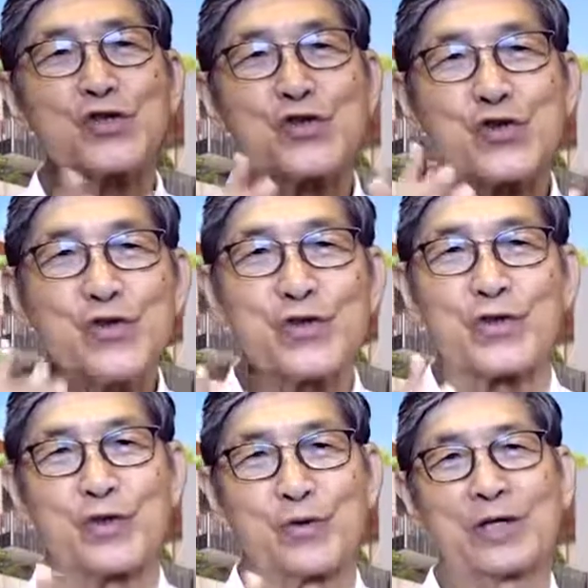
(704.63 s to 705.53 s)

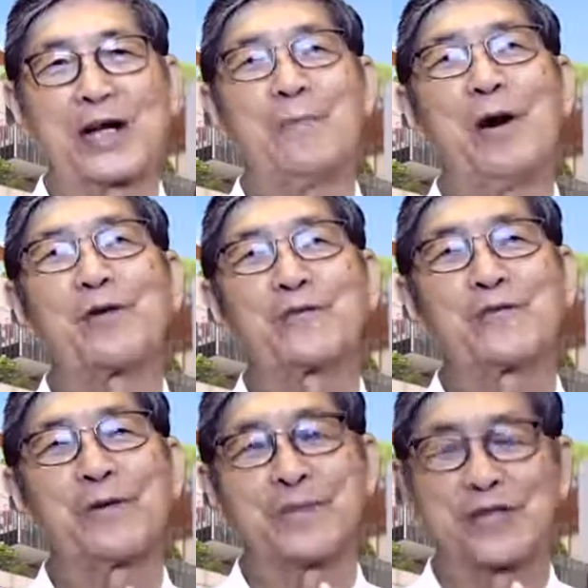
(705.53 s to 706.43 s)
truth would come out
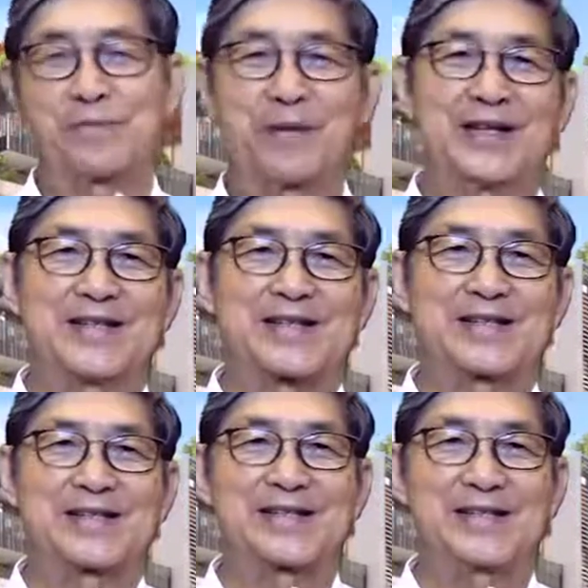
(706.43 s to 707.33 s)
from this place.